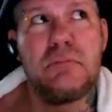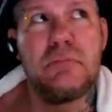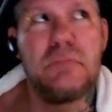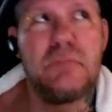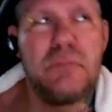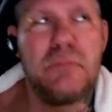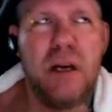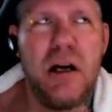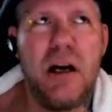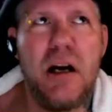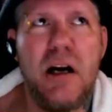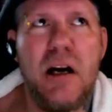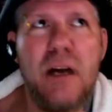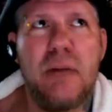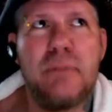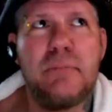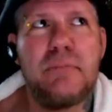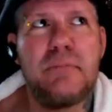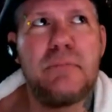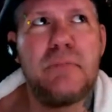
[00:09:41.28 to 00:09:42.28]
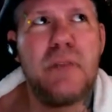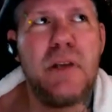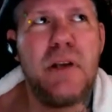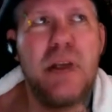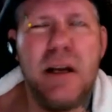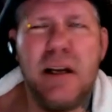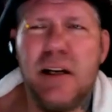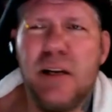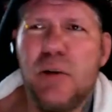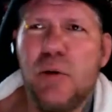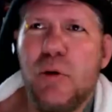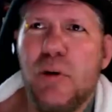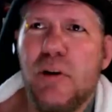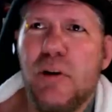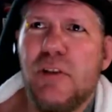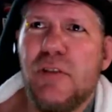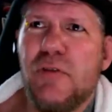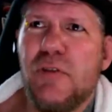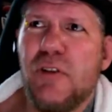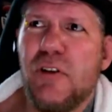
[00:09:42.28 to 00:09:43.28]
need a
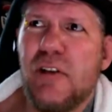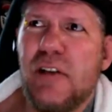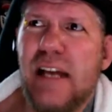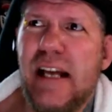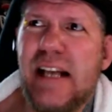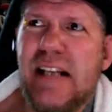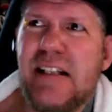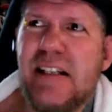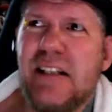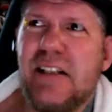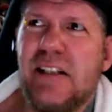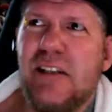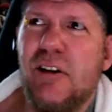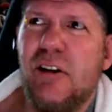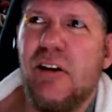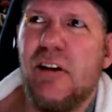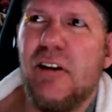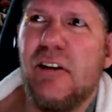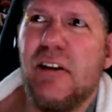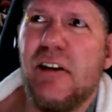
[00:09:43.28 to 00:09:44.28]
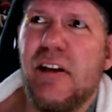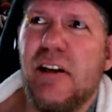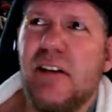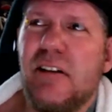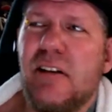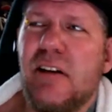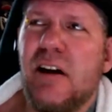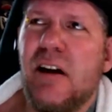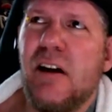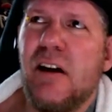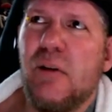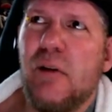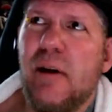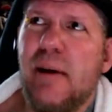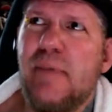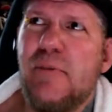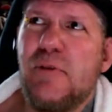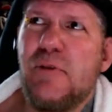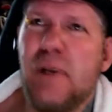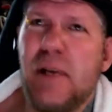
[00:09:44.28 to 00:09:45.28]
word for lasting longer that
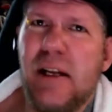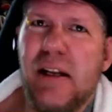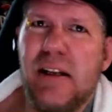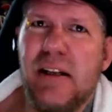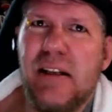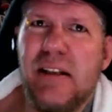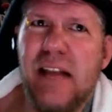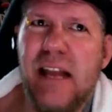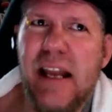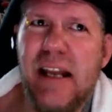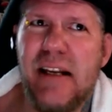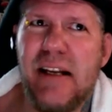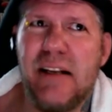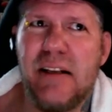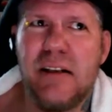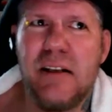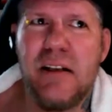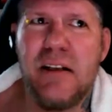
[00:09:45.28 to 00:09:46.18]
rhymes with date.